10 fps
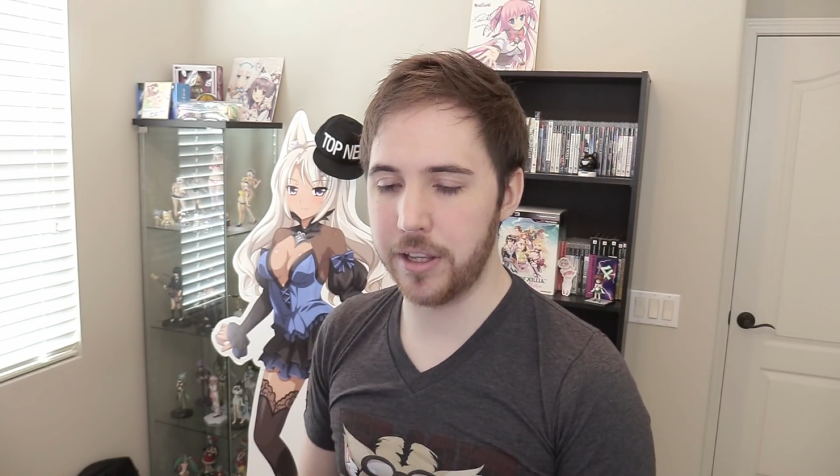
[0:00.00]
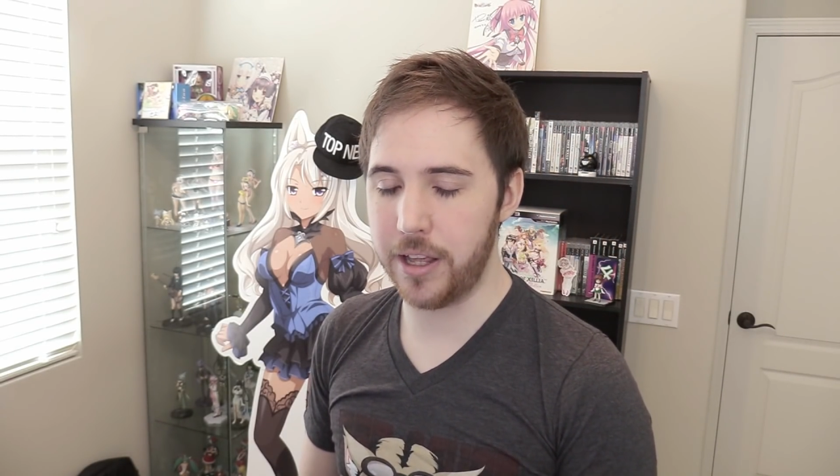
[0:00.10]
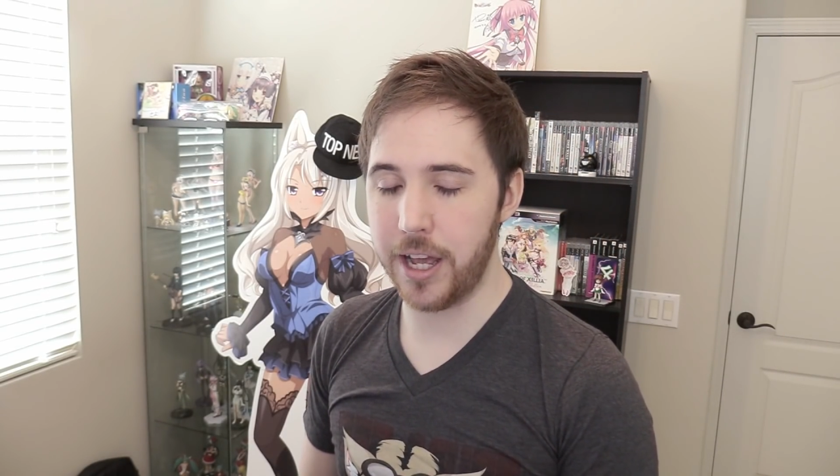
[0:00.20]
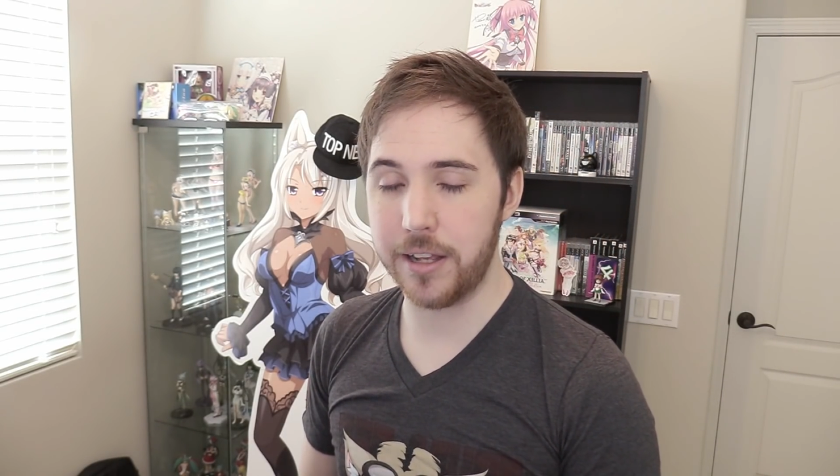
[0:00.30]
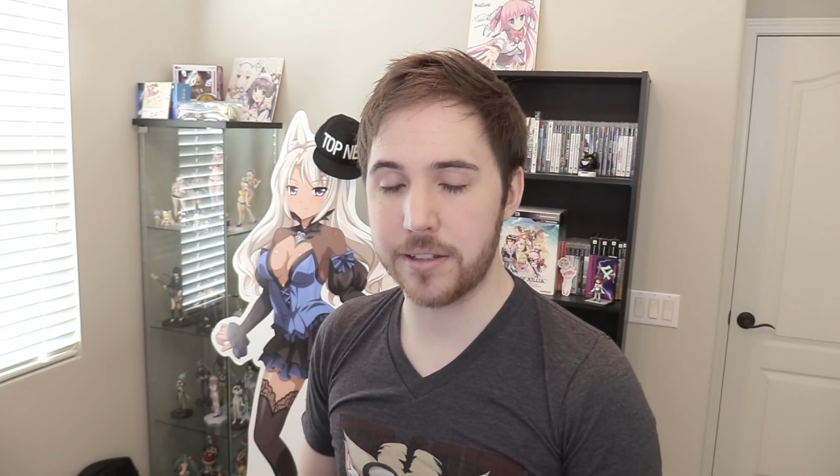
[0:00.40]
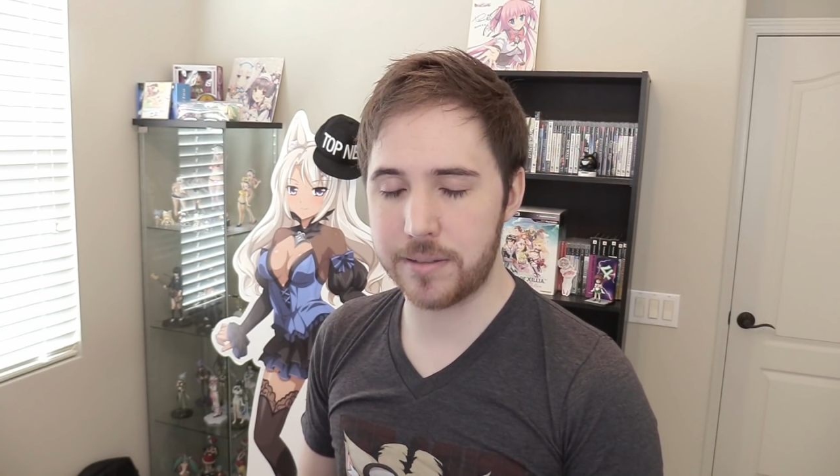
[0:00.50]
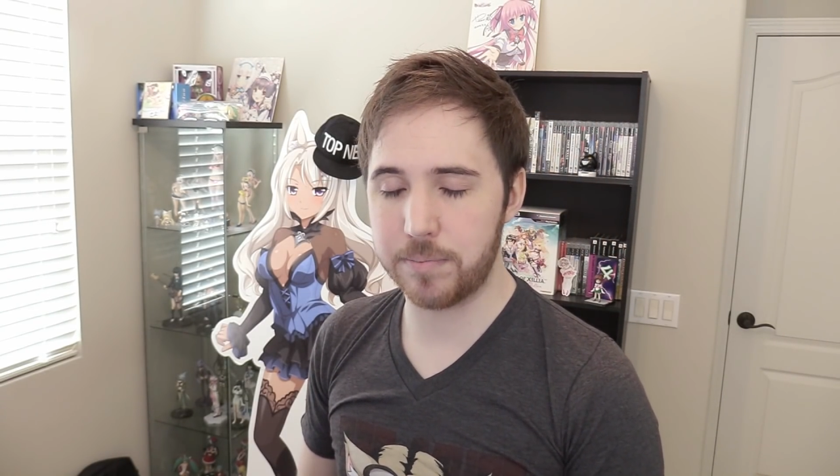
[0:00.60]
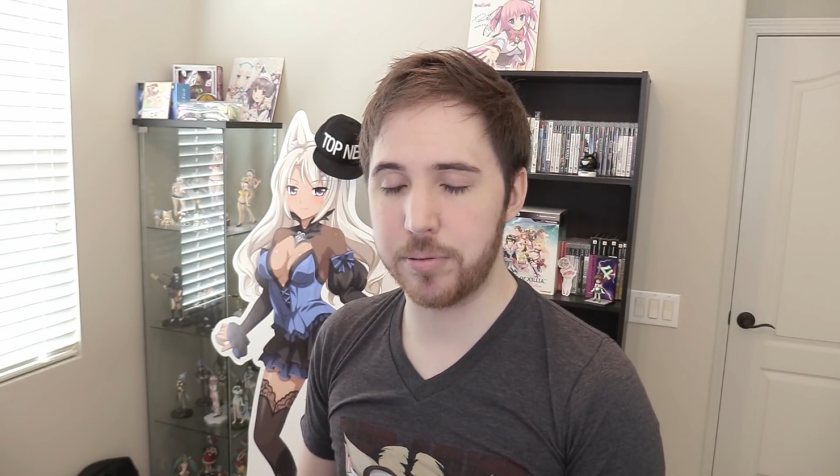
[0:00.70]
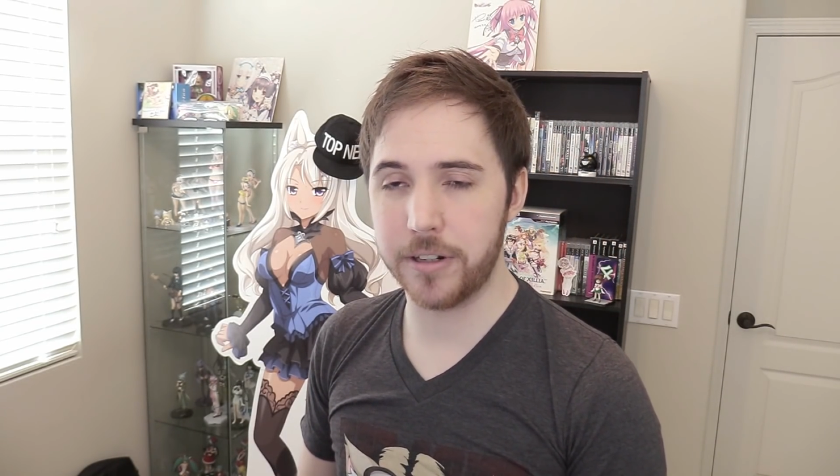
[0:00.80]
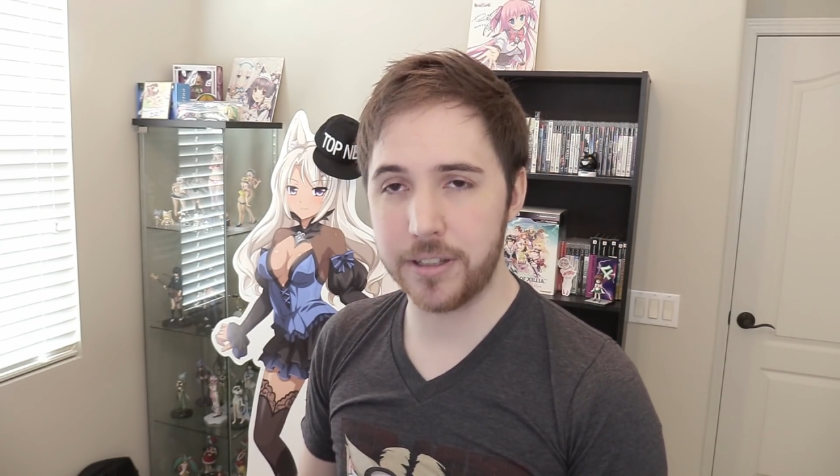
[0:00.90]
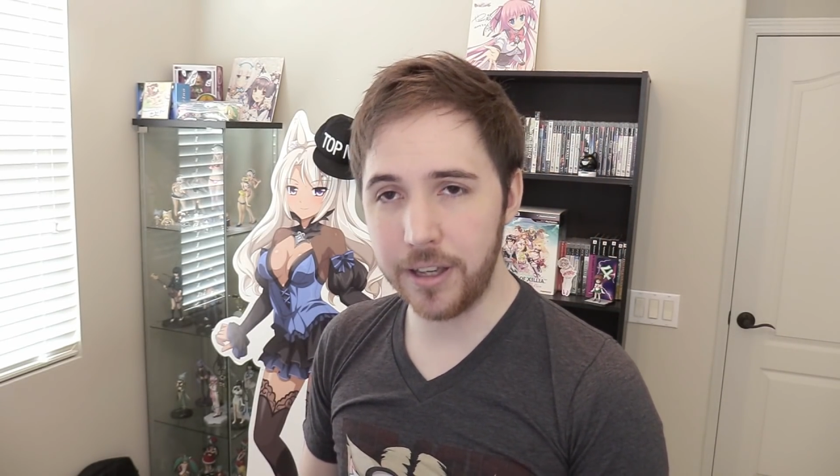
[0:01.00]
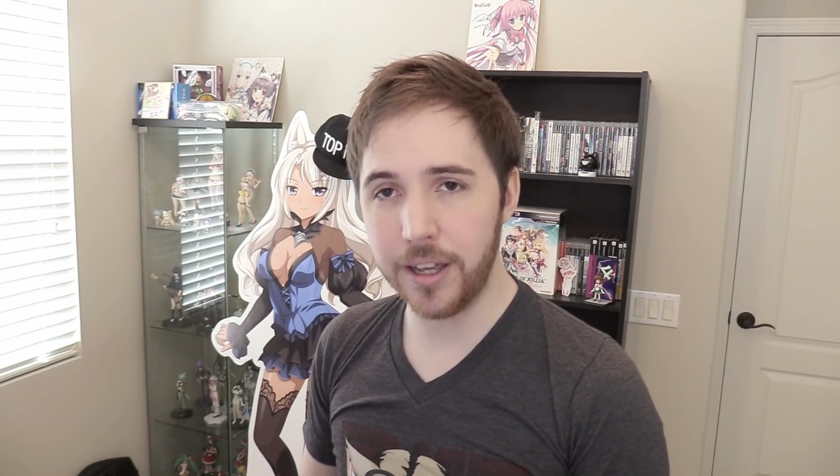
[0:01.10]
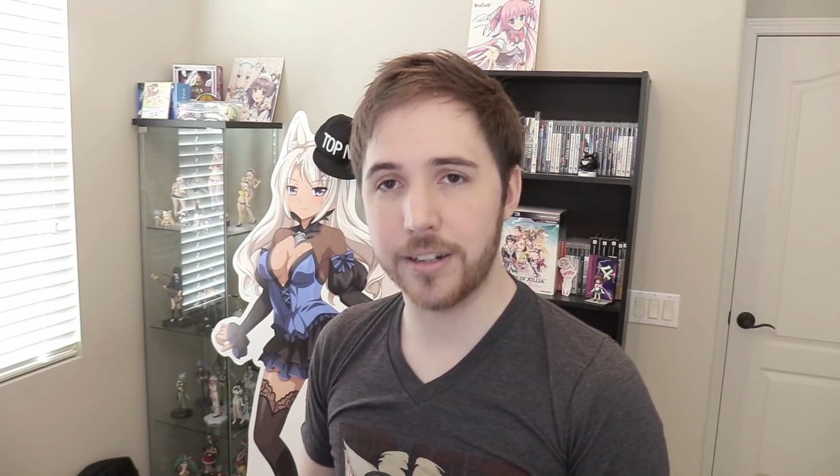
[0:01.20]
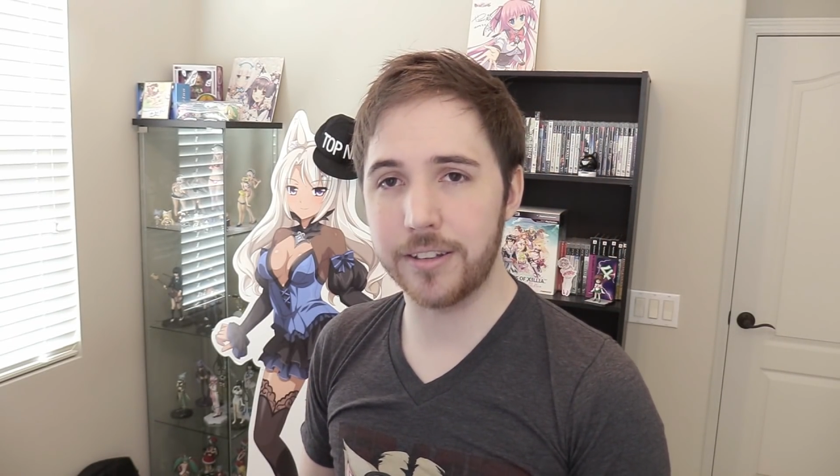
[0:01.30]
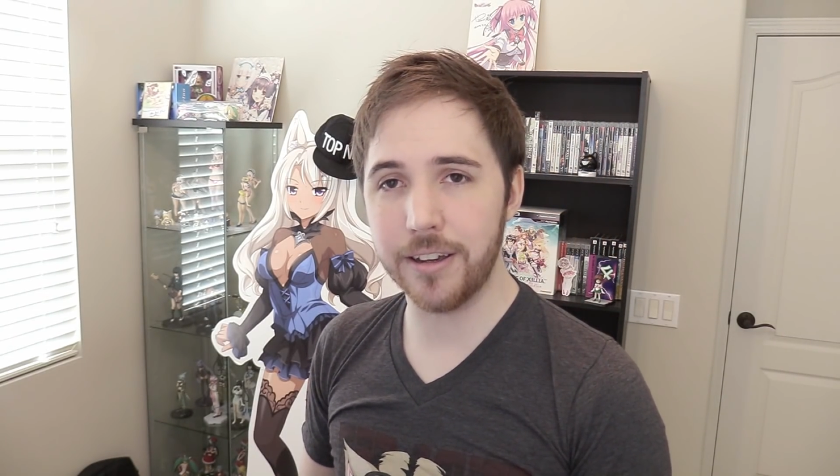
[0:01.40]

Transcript: That, that was pretty good.